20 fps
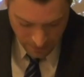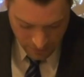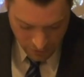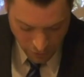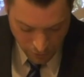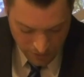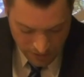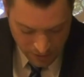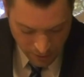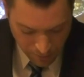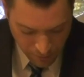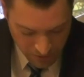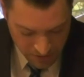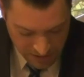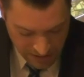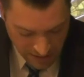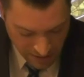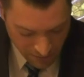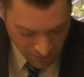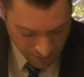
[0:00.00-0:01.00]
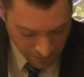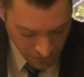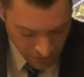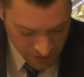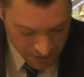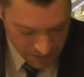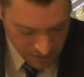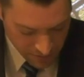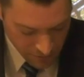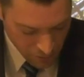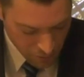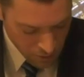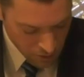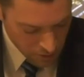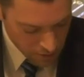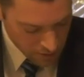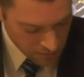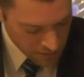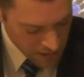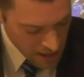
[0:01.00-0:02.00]
So it's to perceive the fullness of the
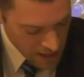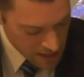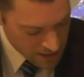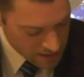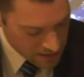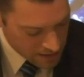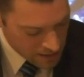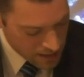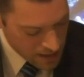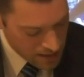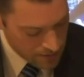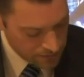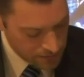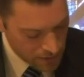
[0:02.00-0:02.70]
Word of God in life,